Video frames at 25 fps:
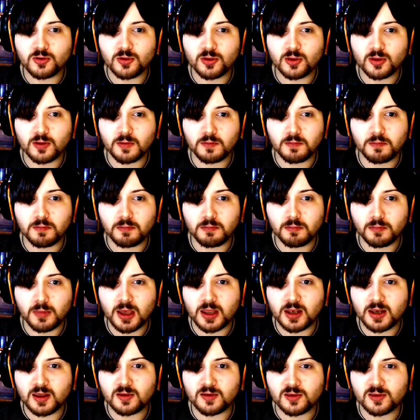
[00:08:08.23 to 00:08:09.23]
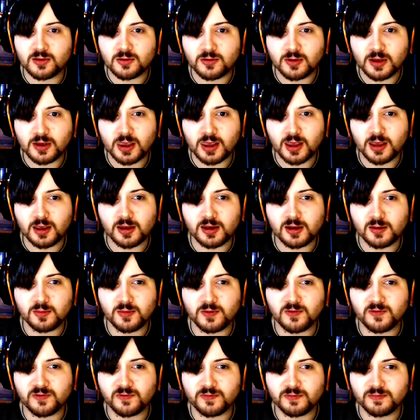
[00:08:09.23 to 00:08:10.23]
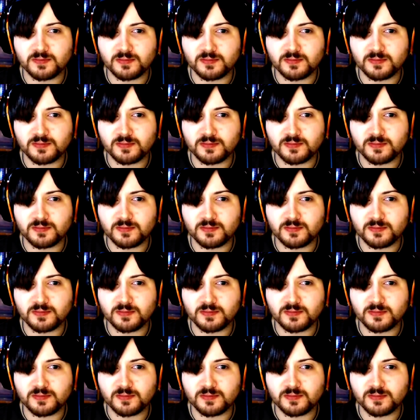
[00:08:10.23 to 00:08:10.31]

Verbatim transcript: the mighty snowy kingdom of...